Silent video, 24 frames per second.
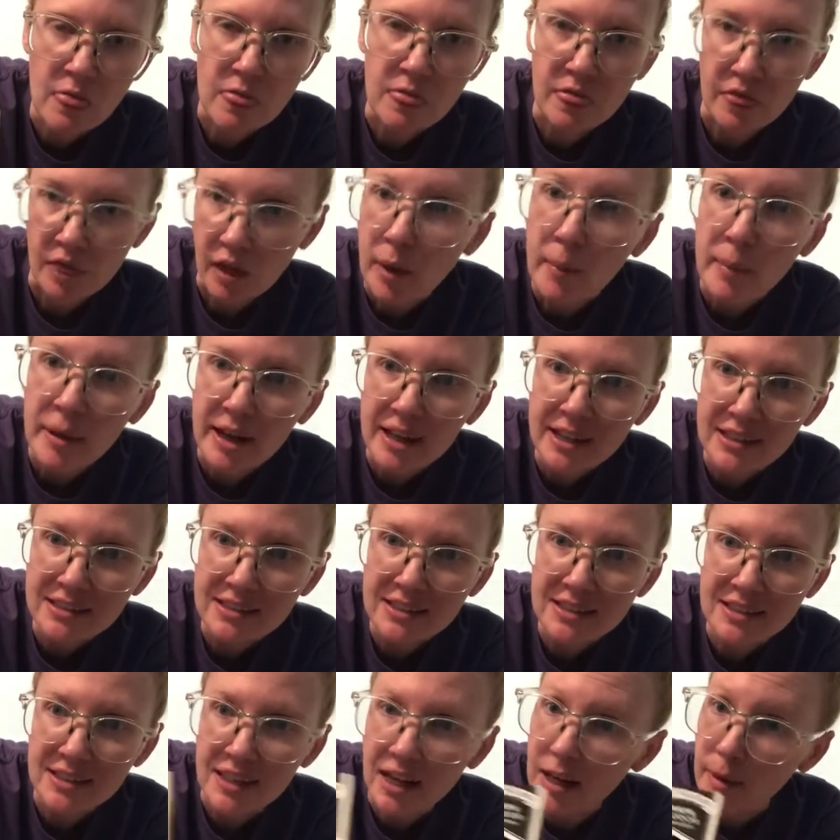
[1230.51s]
the
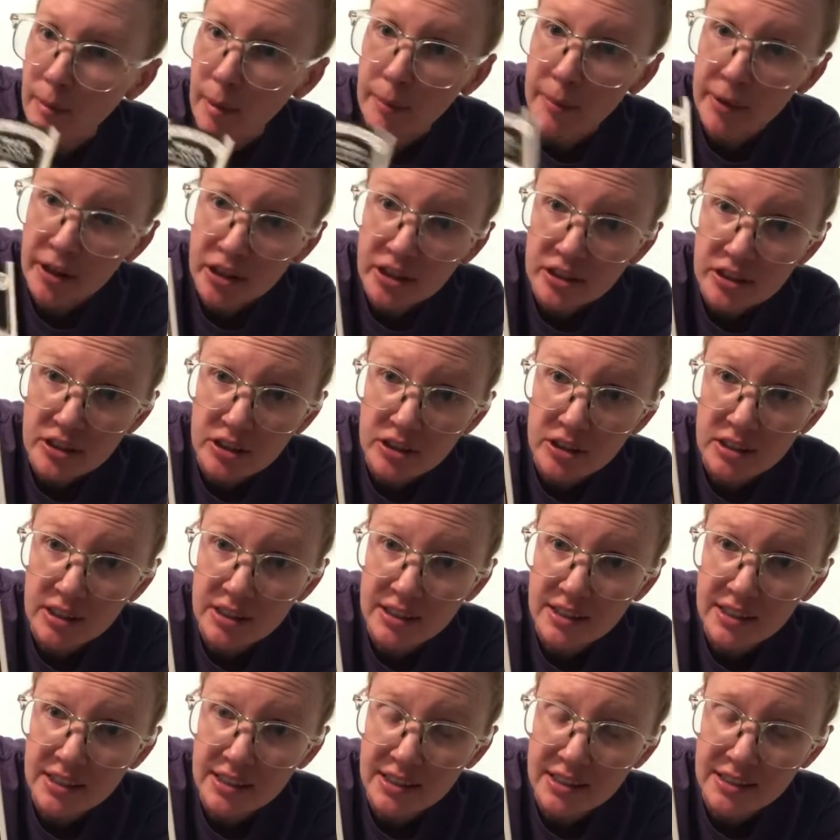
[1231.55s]
best. I got my parents hooked on
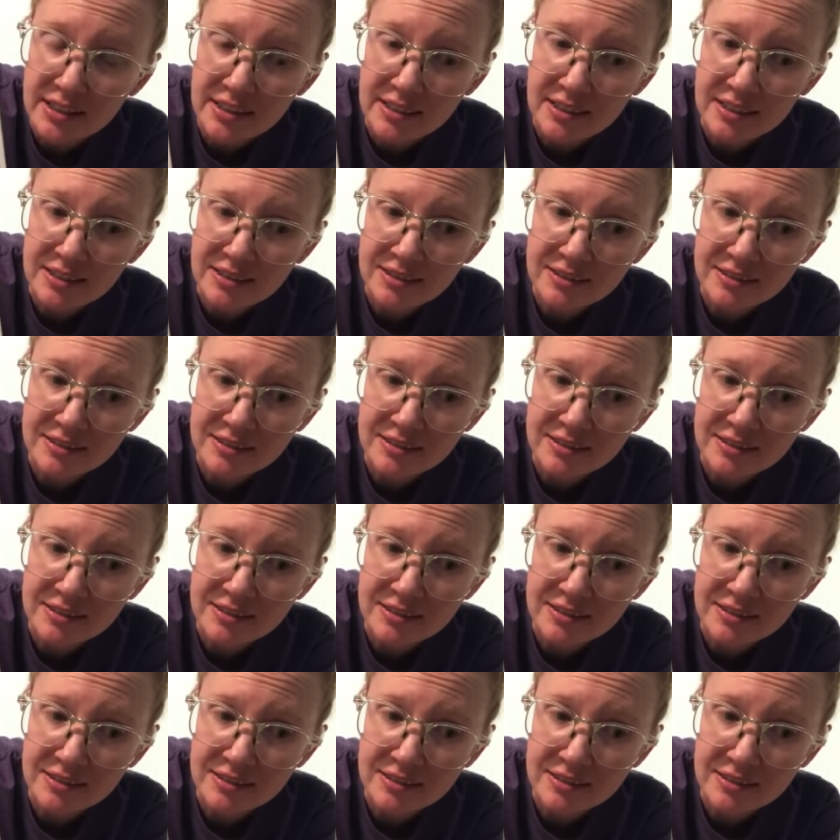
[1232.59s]
this.